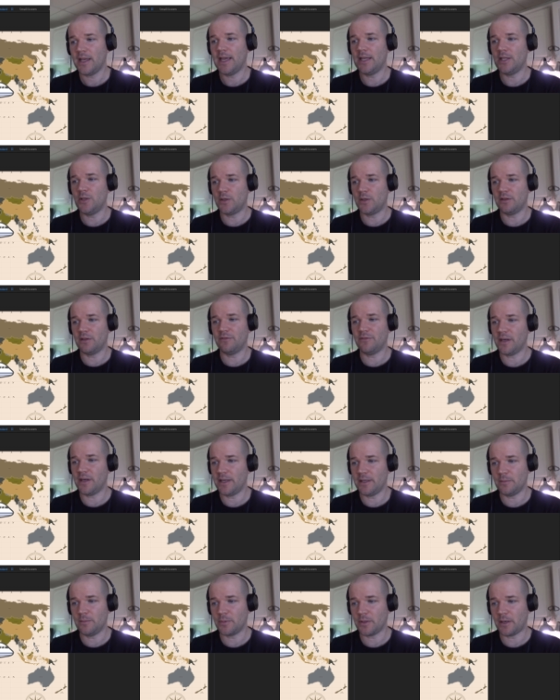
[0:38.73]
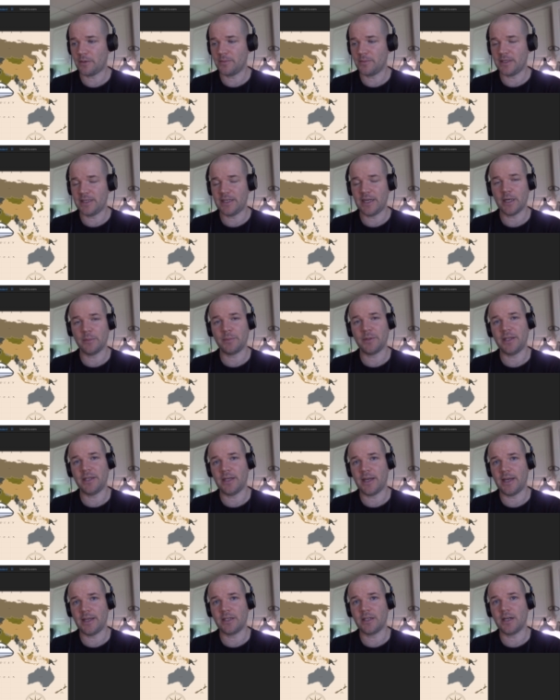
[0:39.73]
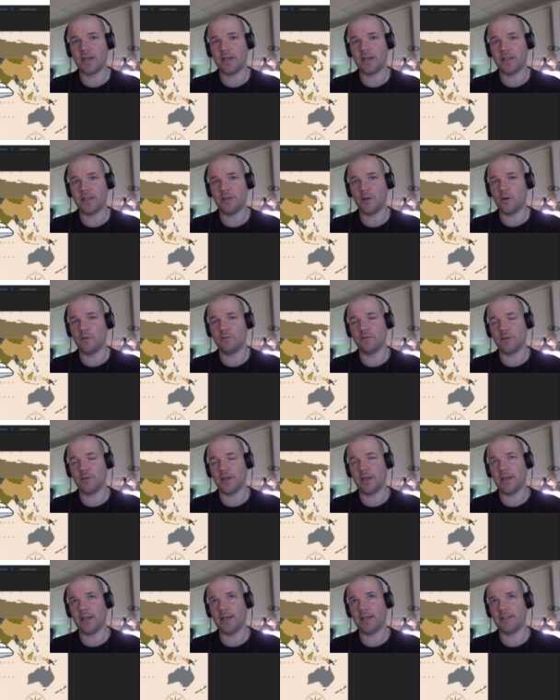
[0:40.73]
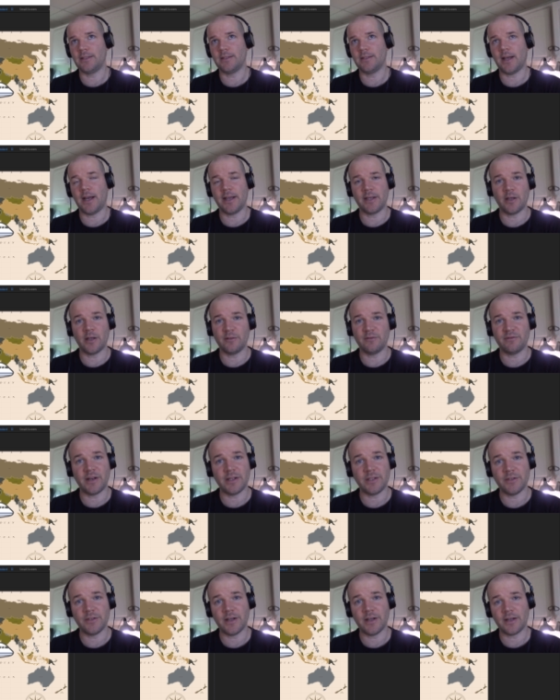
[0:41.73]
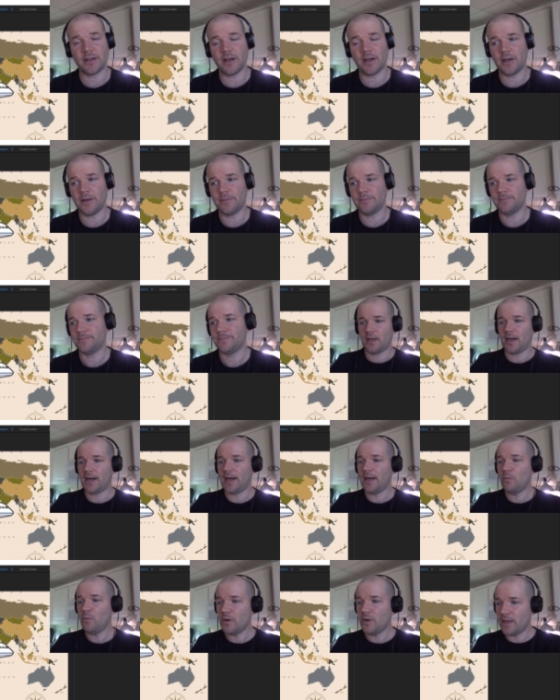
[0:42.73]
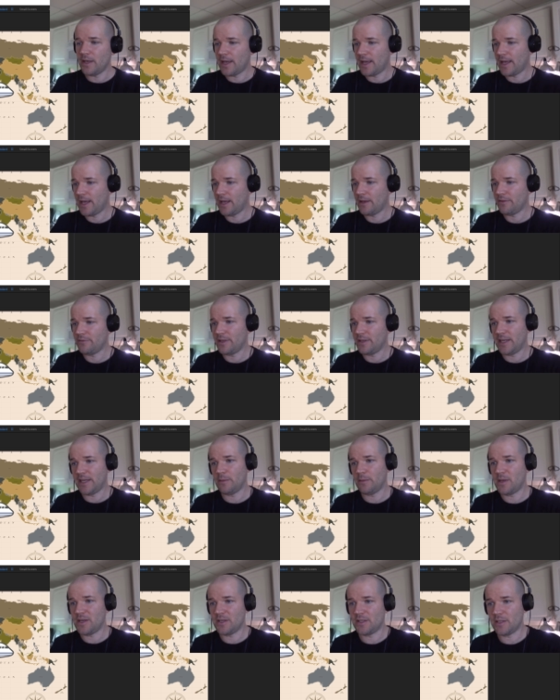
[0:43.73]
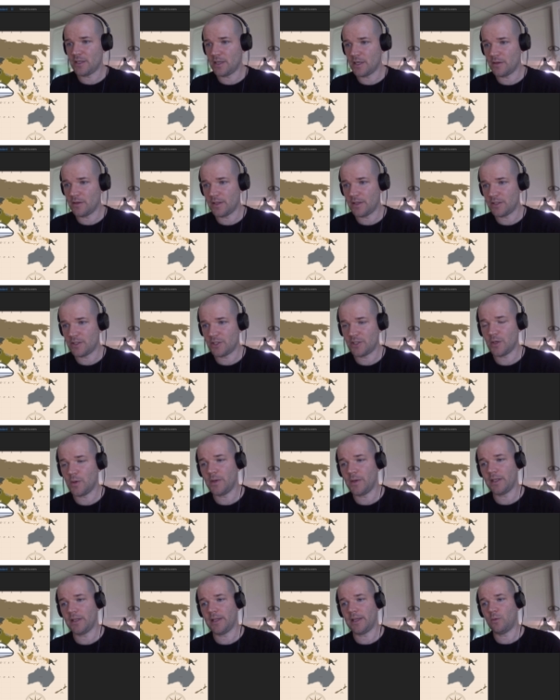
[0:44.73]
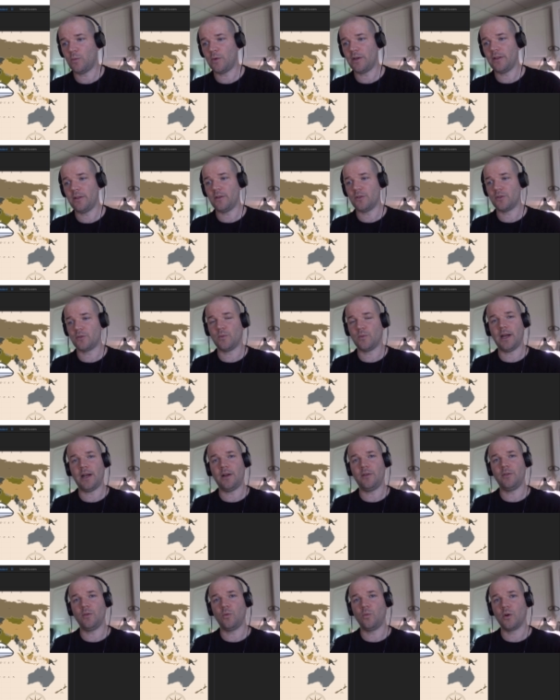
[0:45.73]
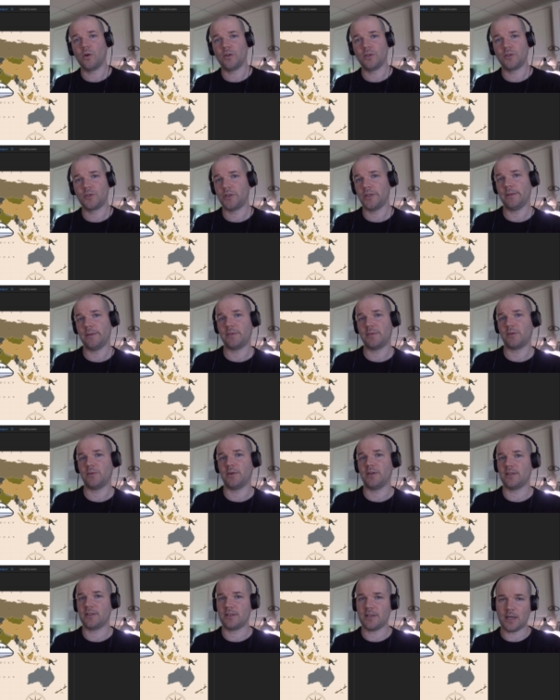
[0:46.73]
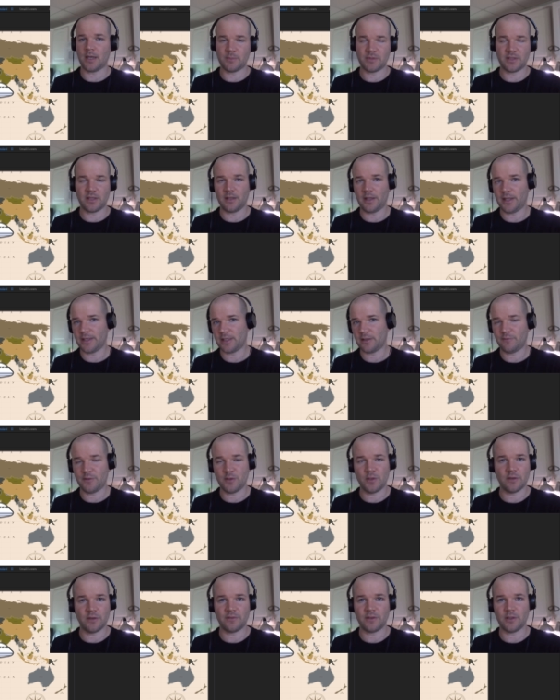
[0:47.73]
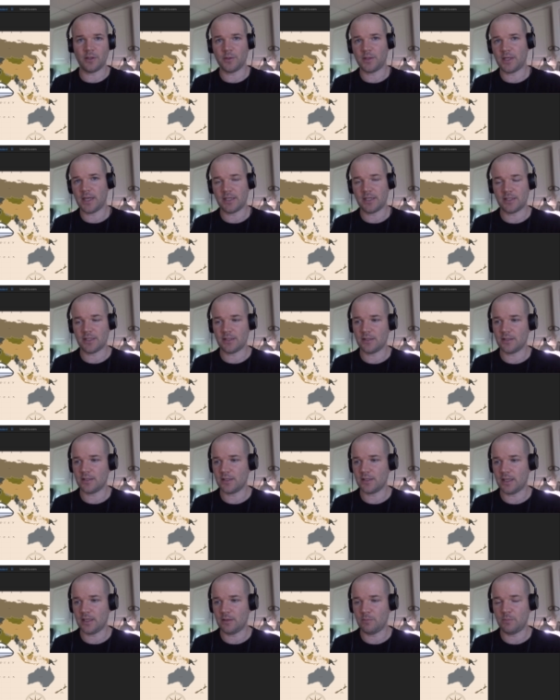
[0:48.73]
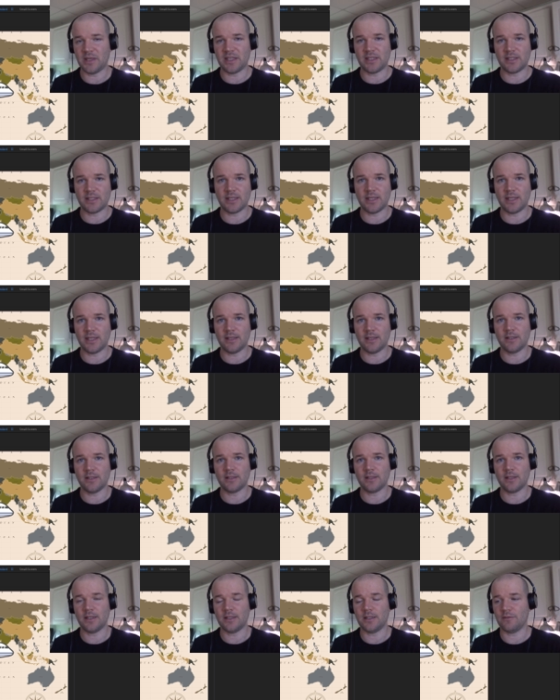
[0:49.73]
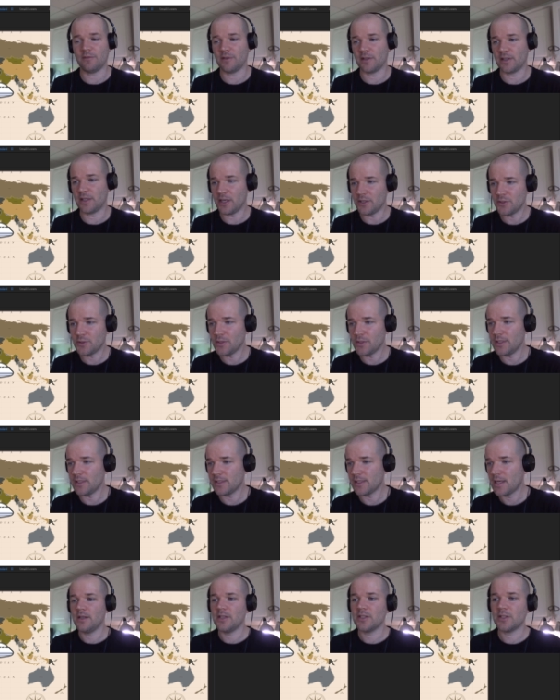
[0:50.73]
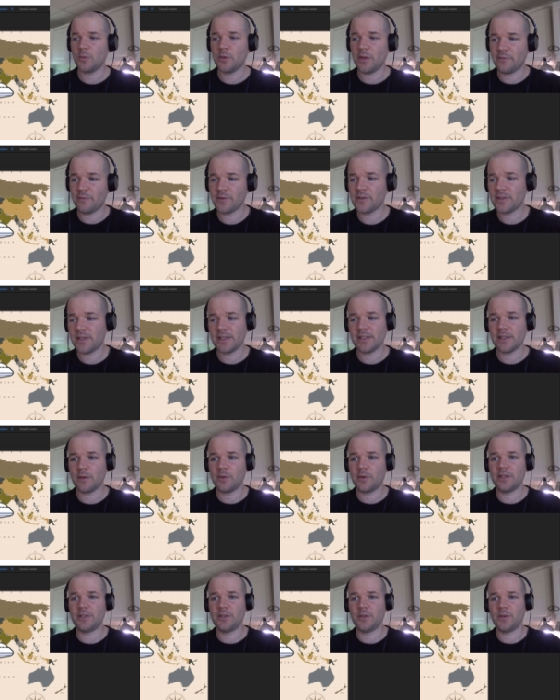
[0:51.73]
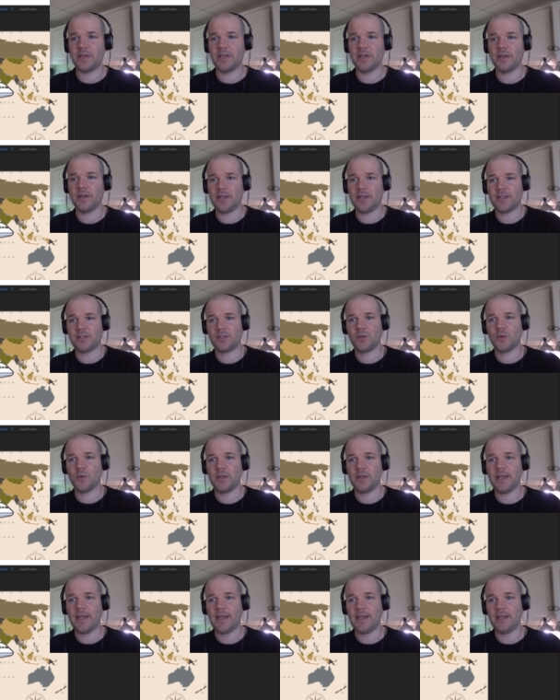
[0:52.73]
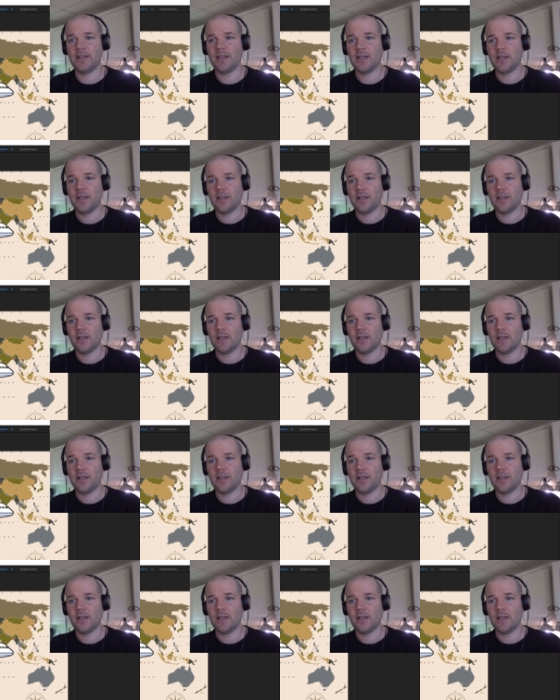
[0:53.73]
and you can find probably an airplane icon over at iconfinder.com. I want to have an animation here that's showing like one of those round the world trips where it stops at like a few different locations in big cities in different countries. So one of the first things I want to do here is create